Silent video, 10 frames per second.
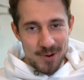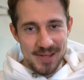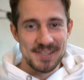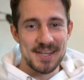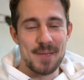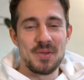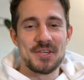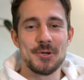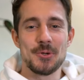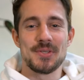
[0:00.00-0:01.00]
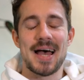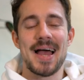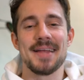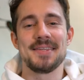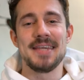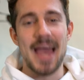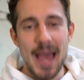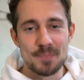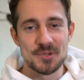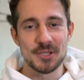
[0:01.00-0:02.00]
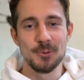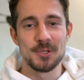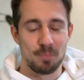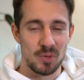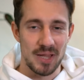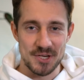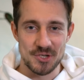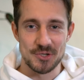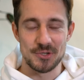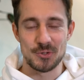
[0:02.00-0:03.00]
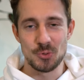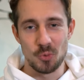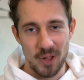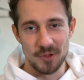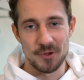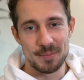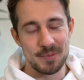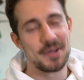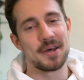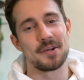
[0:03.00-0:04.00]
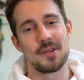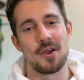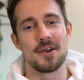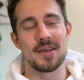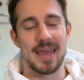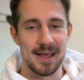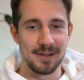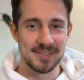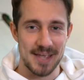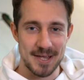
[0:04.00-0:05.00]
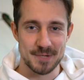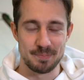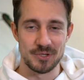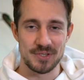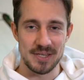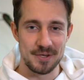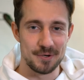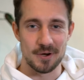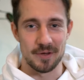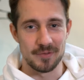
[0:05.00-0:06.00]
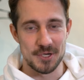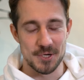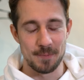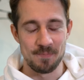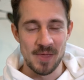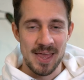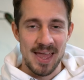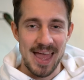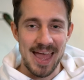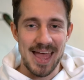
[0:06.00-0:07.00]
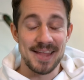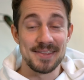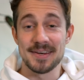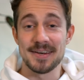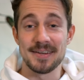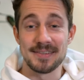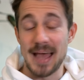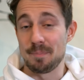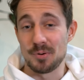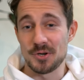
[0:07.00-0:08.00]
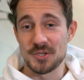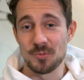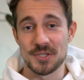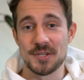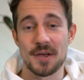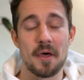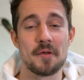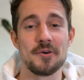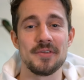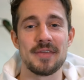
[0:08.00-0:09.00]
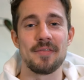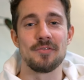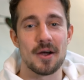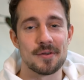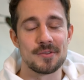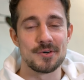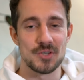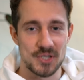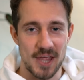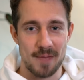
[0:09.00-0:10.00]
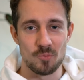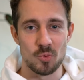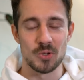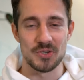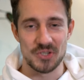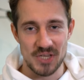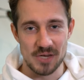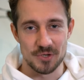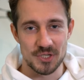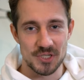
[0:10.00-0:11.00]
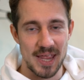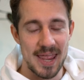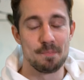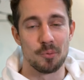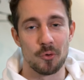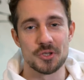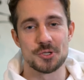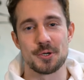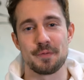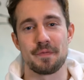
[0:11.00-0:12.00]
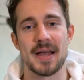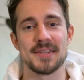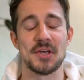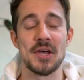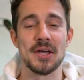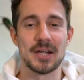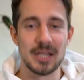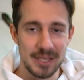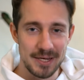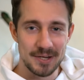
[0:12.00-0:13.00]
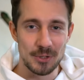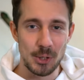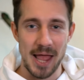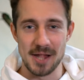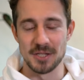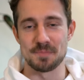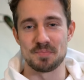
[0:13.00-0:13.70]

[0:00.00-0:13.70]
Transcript: in this episode, I had the absolute pleasure to welcome another cardiac health expert here on the show. And that person was none other than Dr. Samuel Sears, a board-certified clinical health